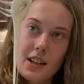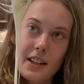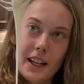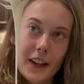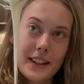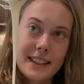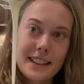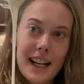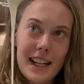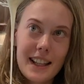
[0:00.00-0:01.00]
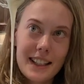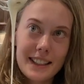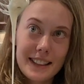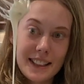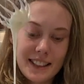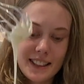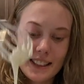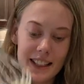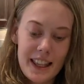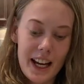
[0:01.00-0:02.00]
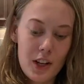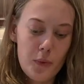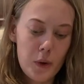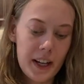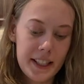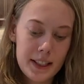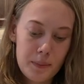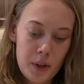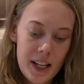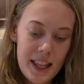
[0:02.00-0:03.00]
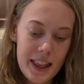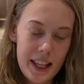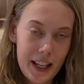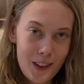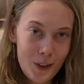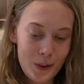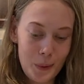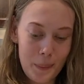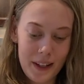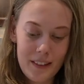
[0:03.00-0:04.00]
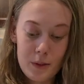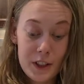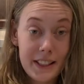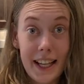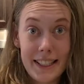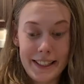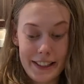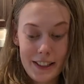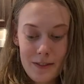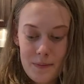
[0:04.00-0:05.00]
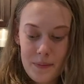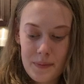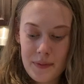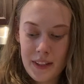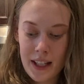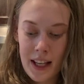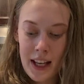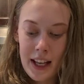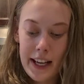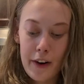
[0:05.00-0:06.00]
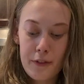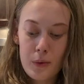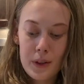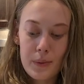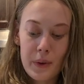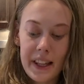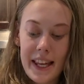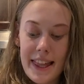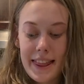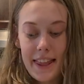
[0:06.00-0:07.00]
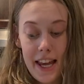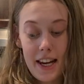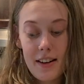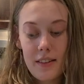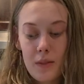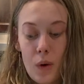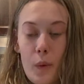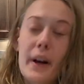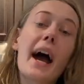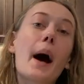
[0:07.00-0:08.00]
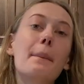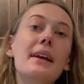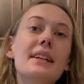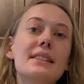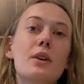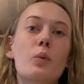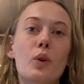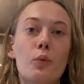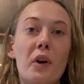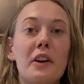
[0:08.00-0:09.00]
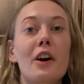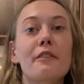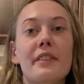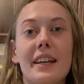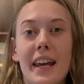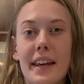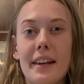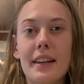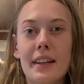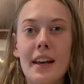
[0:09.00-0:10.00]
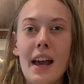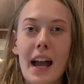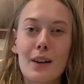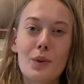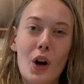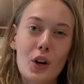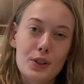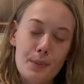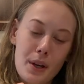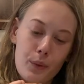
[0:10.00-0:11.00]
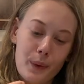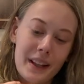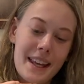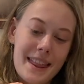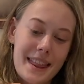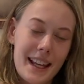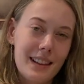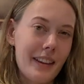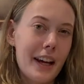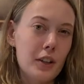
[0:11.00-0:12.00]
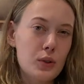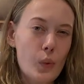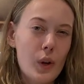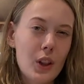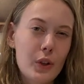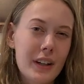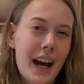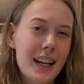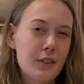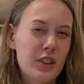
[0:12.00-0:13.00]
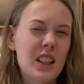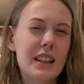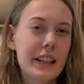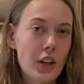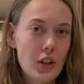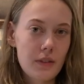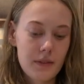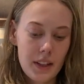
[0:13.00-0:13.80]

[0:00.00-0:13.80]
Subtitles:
Now this is kind of the consistency that you want. It's pretty thick and gloopy, which is ideal. Now if it was really thin, what would happen is it would run off the cake and would also be a really thin layer, so it would look kind of clear.